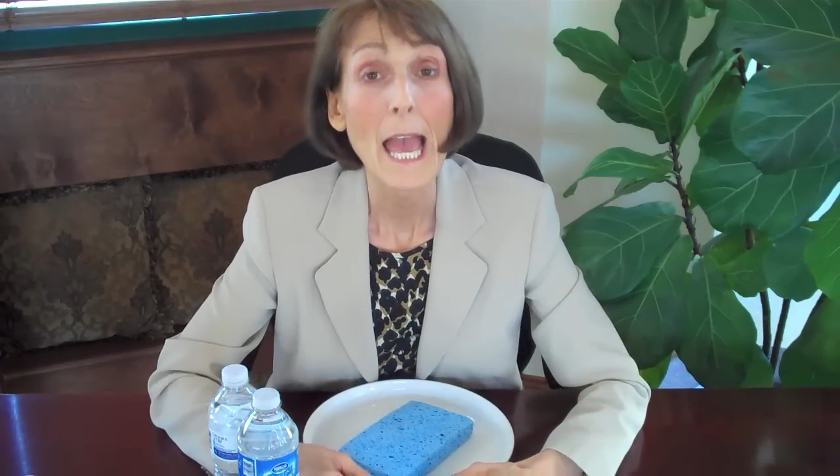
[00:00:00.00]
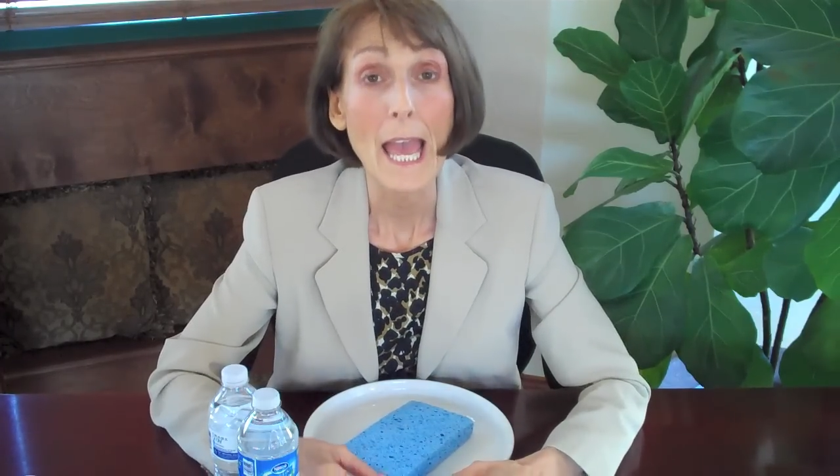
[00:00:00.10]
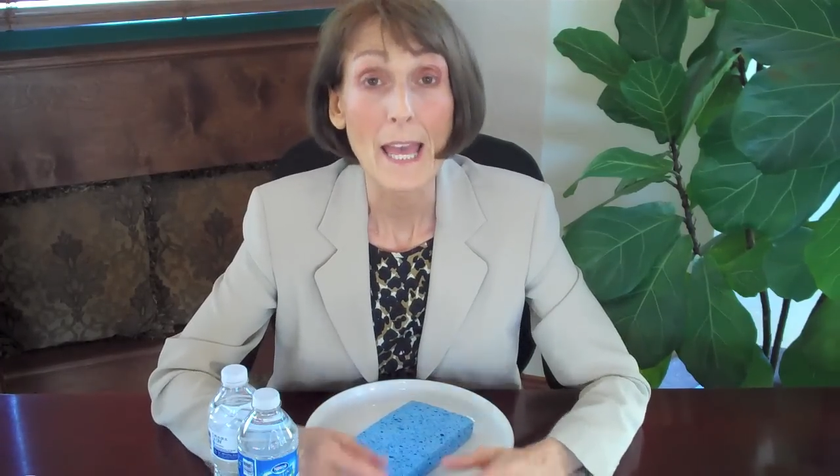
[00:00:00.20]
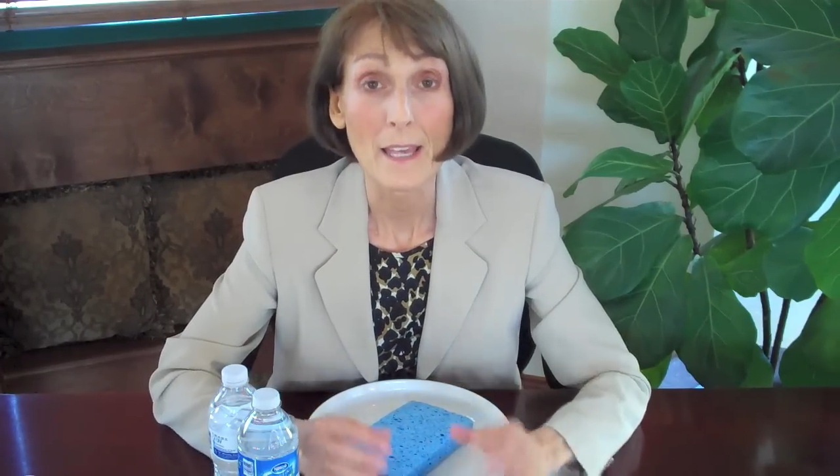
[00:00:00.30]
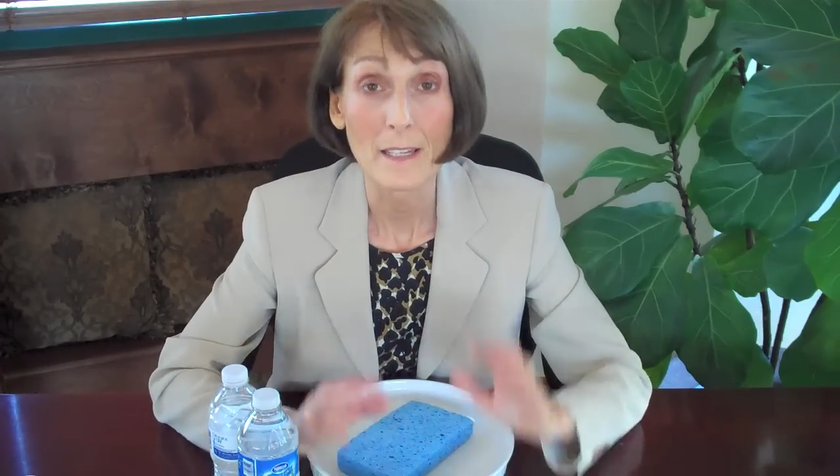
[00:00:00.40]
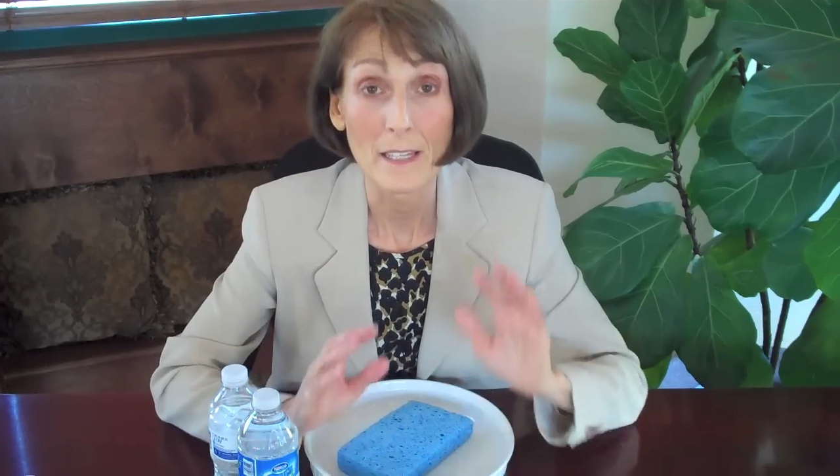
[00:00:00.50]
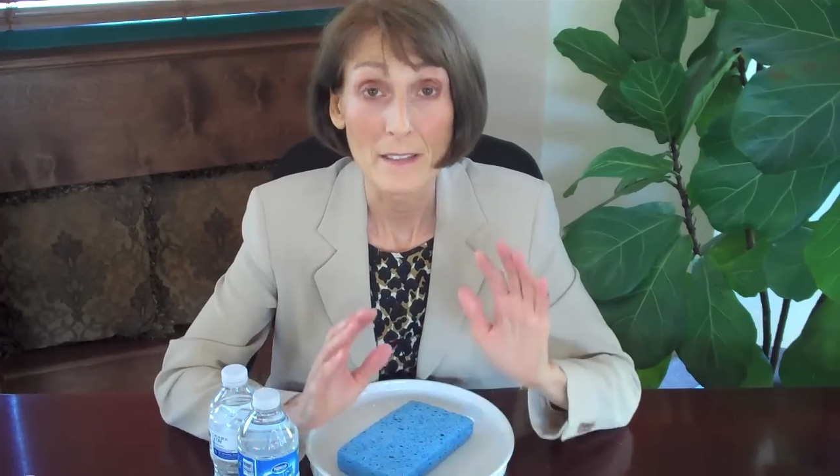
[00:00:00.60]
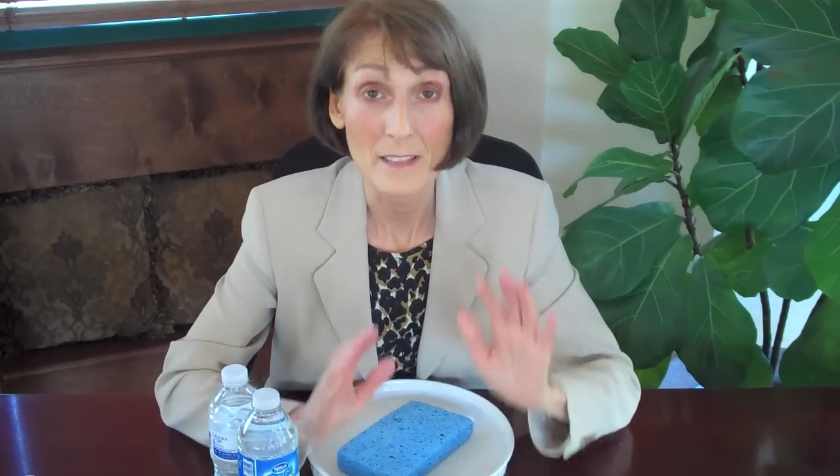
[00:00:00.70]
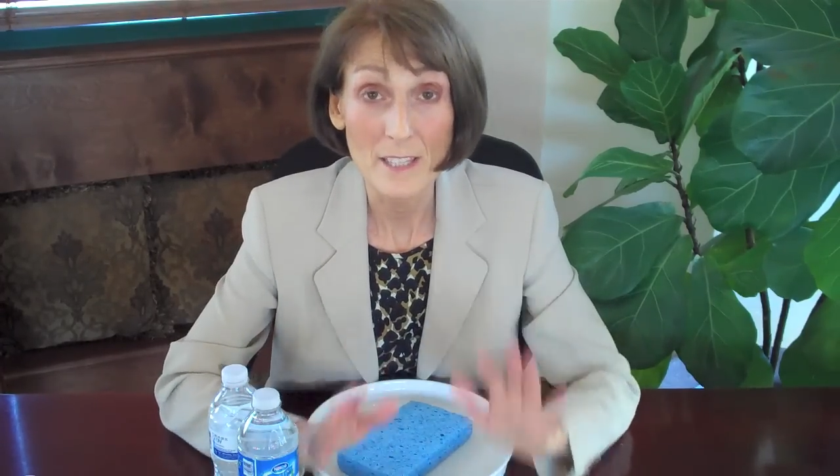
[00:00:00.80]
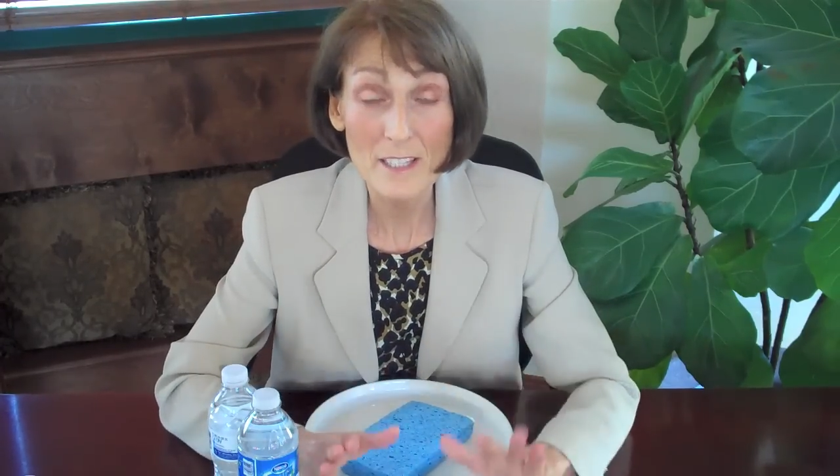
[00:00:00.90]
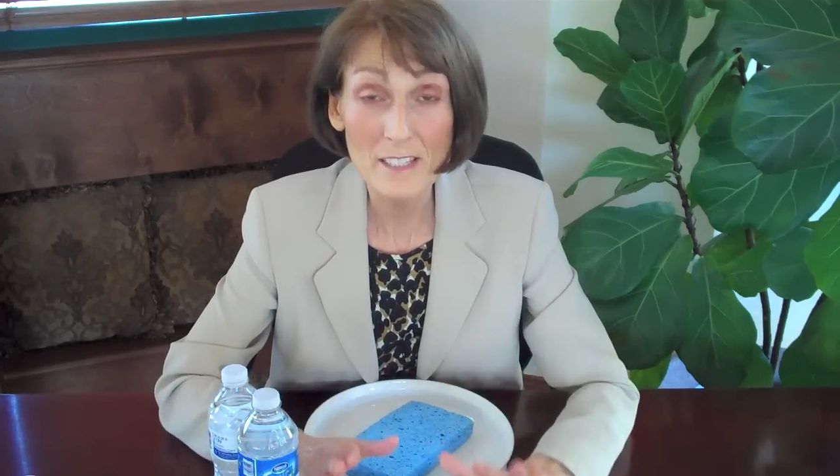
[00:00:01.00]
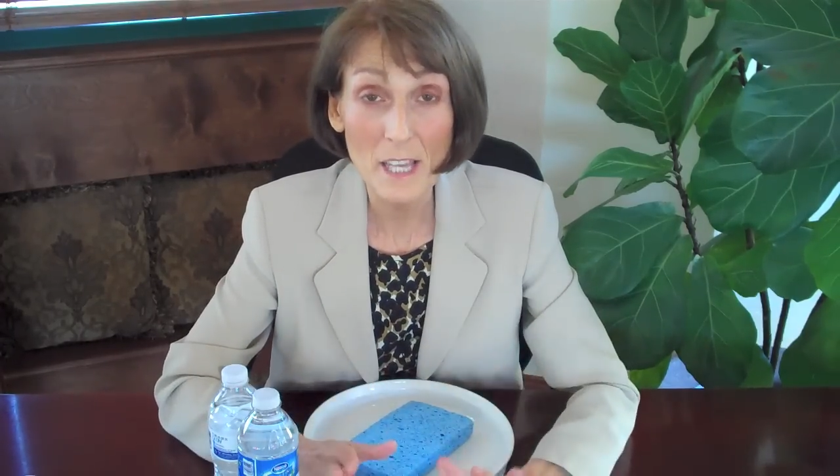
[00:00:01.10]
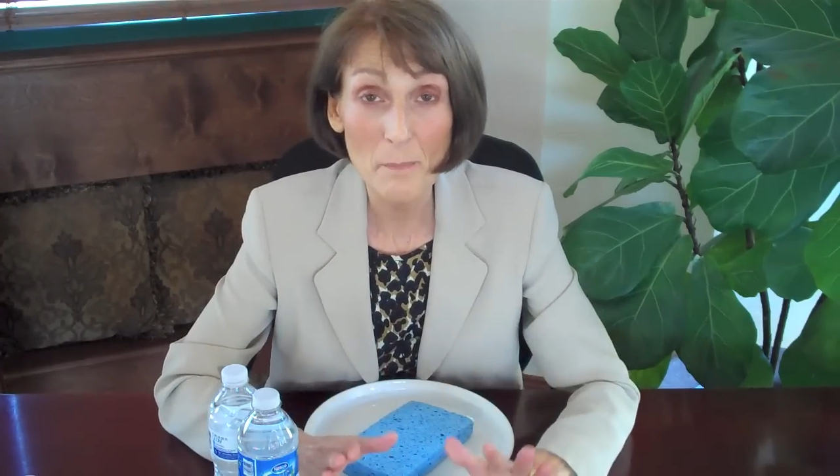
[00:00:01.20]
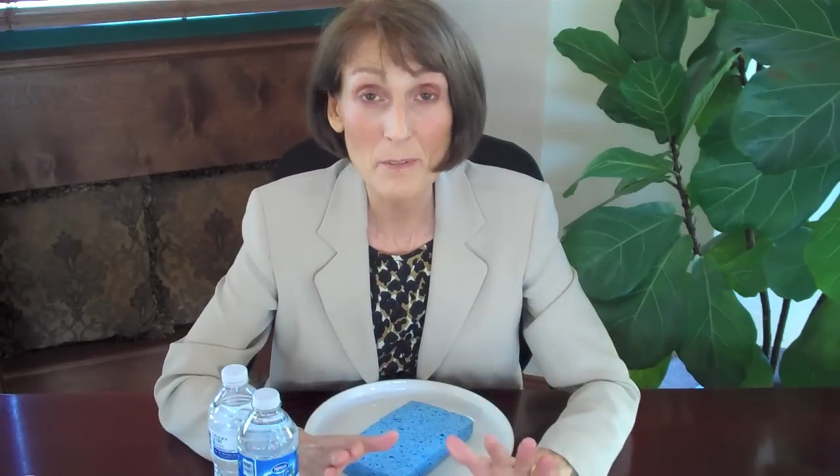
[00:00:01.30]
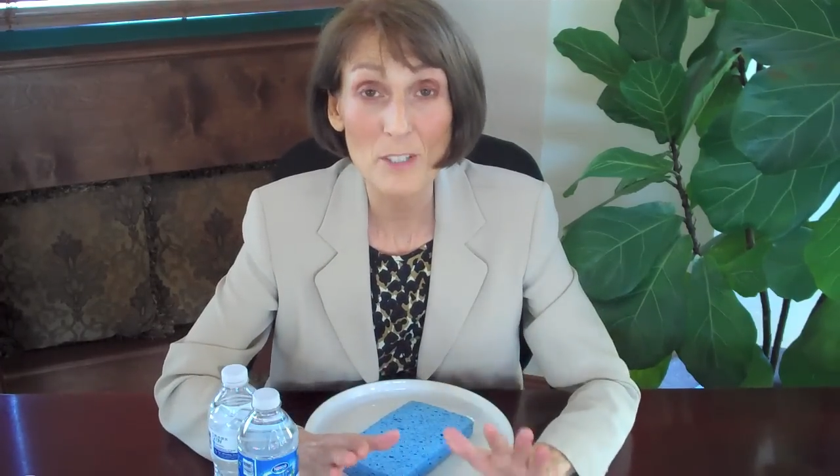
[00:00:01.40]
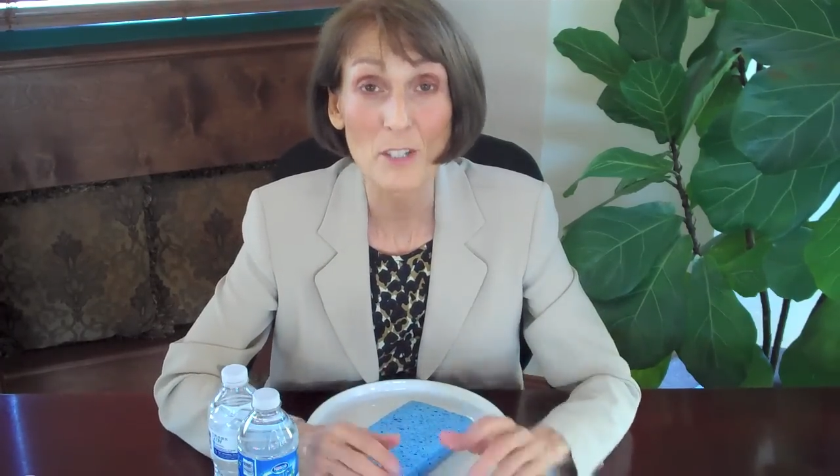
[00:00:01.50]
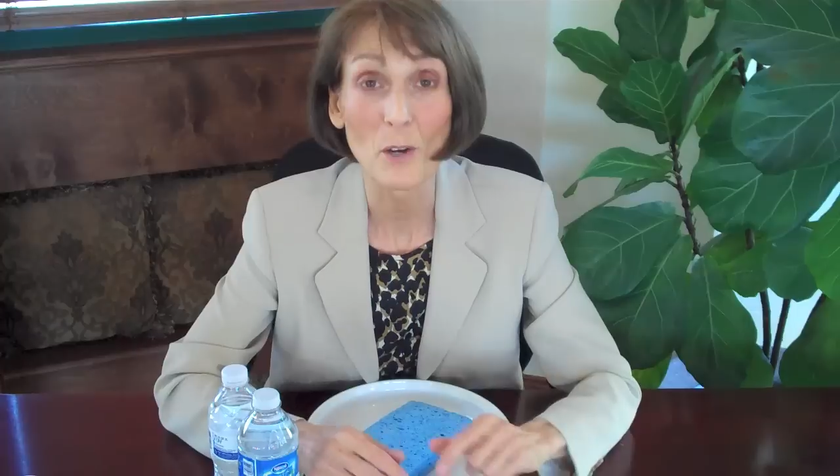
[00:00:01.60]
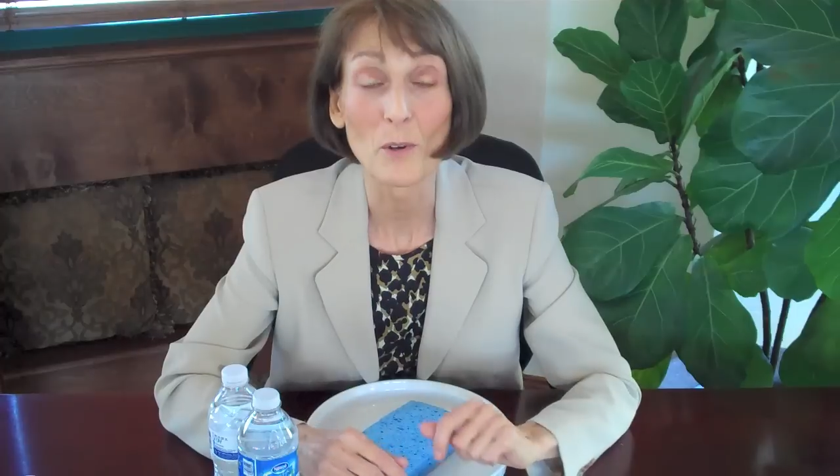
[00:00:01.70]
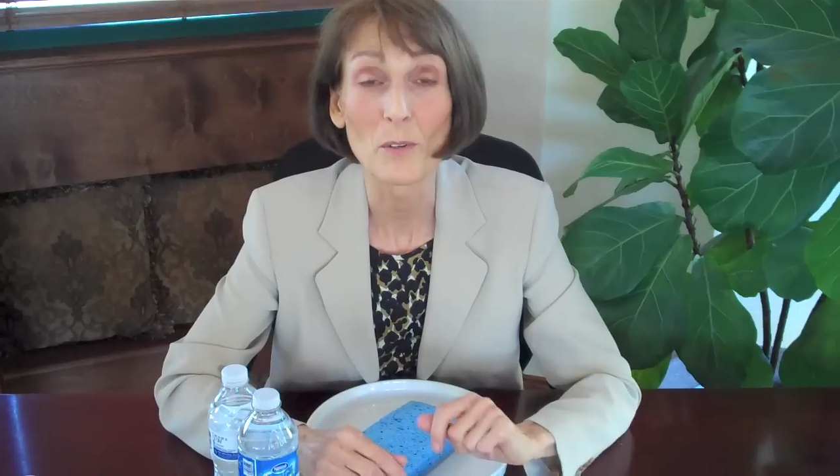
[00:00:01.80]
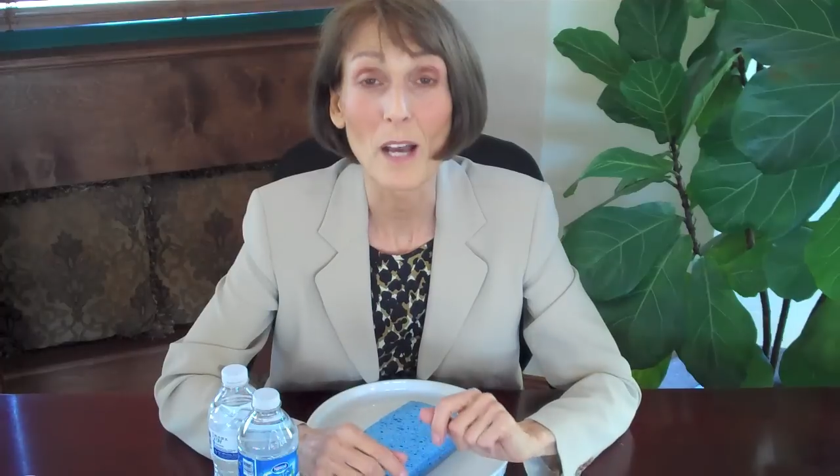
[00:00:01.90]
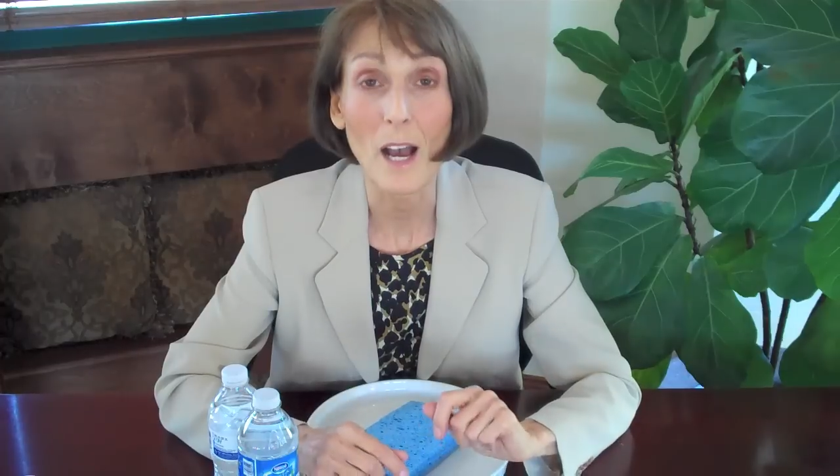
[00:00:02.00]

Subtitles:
and in this episode,